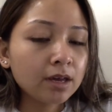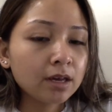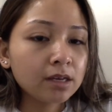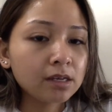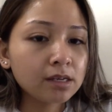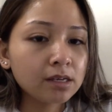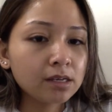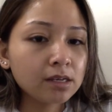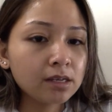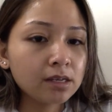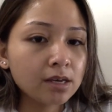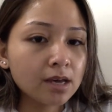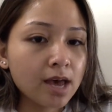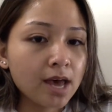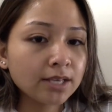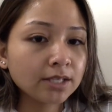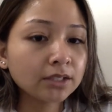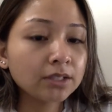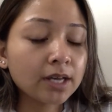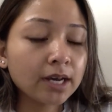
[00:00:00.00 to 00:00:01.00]
He
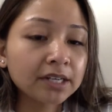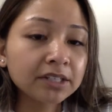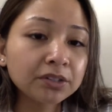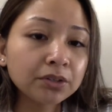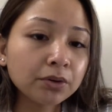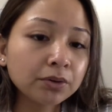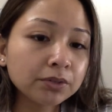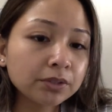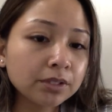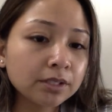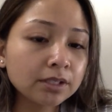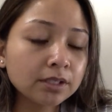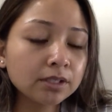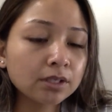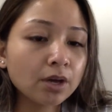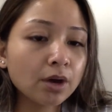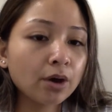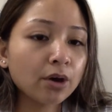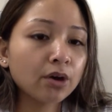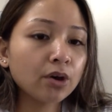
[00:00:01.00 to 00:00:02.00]
has a diagnosis
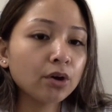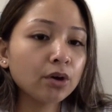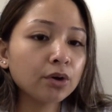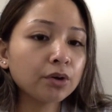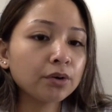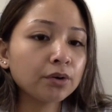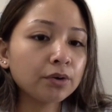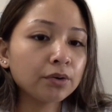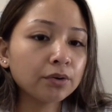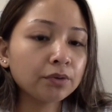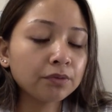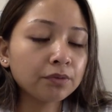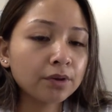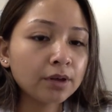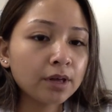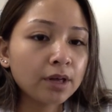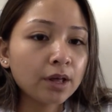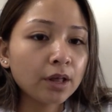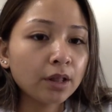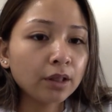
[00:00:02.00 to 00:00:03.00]
of
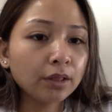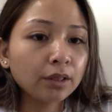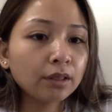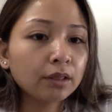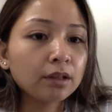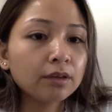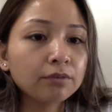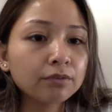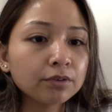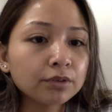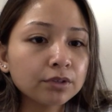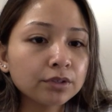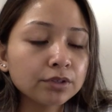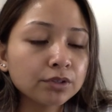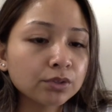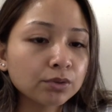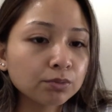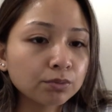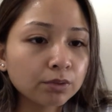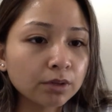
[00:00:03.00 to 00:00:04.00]
liver
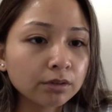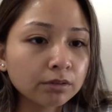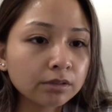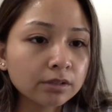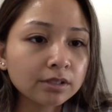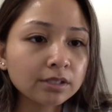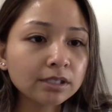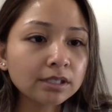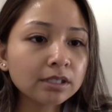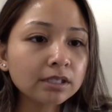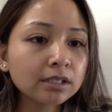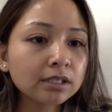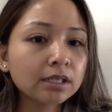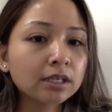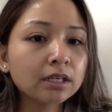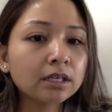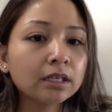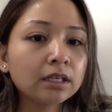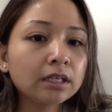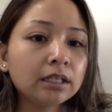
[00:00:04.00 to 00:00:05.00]
cirrhosis.
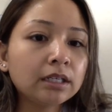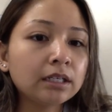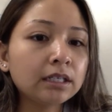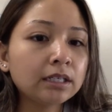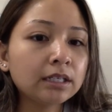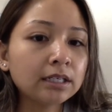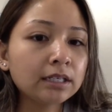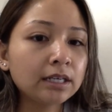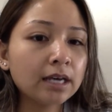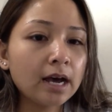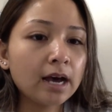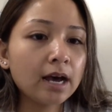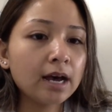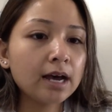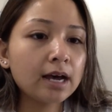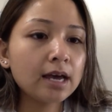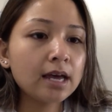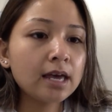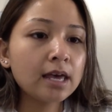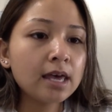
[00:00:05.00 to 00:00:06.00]
He
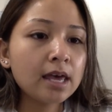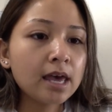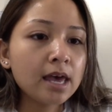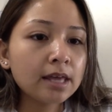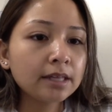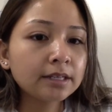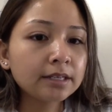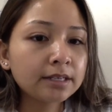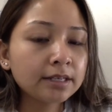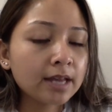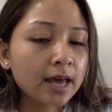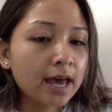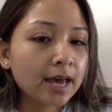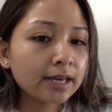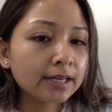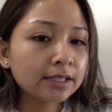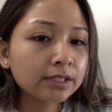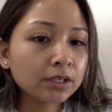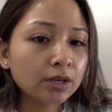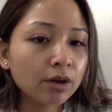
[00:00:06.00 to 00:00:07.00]

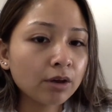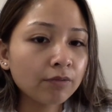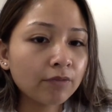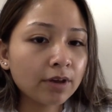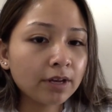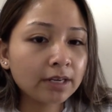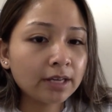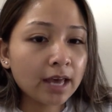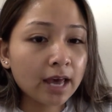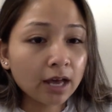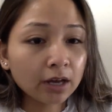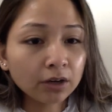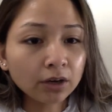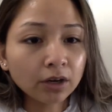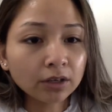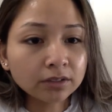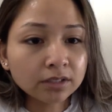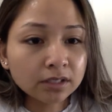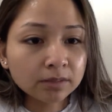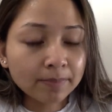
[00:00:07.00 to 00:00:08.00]
denies of any
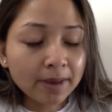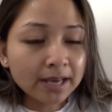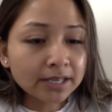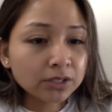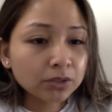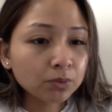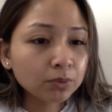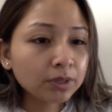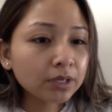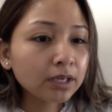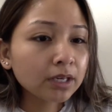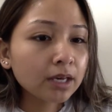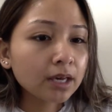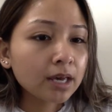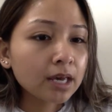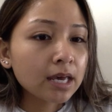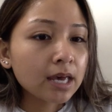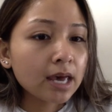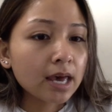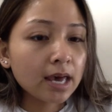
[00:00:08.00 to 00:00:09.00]
alcohol this past week,
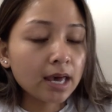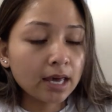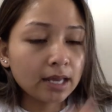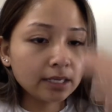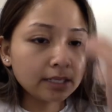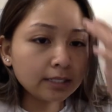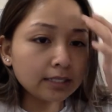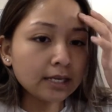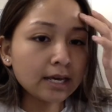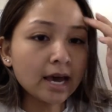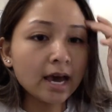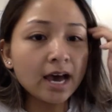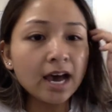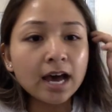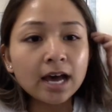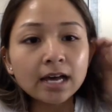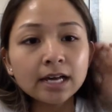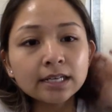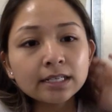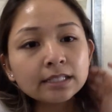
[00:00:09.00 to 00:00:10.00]
and he
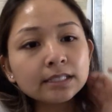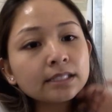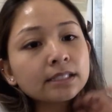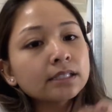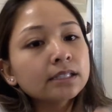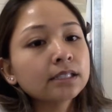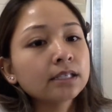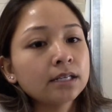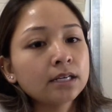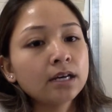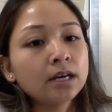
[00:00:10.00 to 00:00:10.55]
has